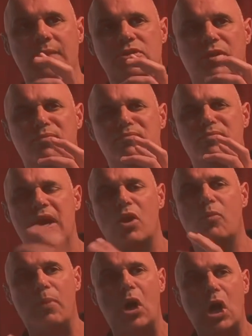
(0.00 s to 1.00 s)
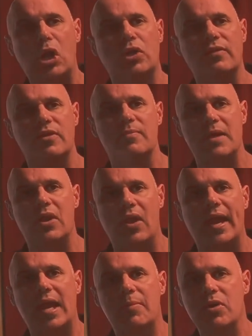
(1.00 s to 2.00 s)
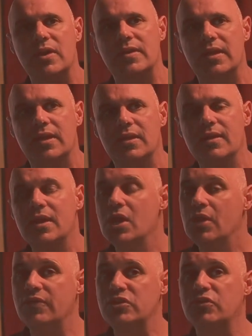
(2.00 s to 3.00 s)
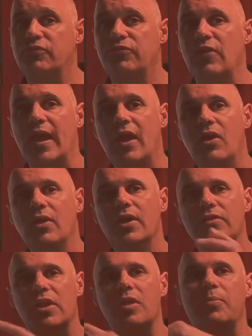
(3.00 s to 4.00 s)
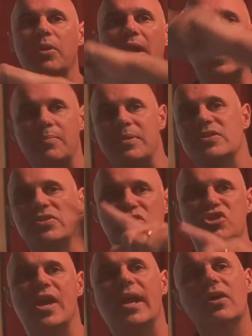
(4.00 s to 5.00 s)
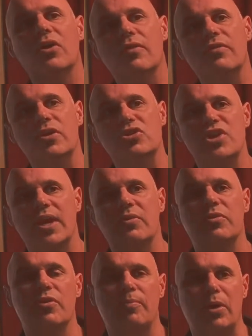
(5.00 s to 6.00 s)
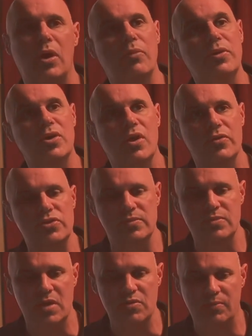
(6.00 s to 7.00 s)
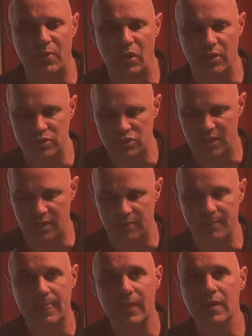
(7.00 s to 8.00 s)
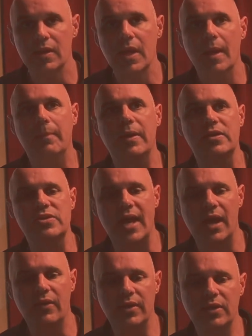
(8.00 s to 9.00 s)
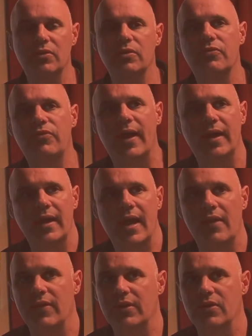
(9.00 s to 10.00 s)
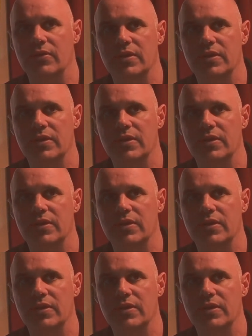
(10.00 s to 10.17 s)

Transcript: a metal ball or even a metal hammer at the end. If it's a flail, then they put like a piece of chain or even a chain with a ball. We call it sometimes a ball and chain. but it's how they go and fight, how they go and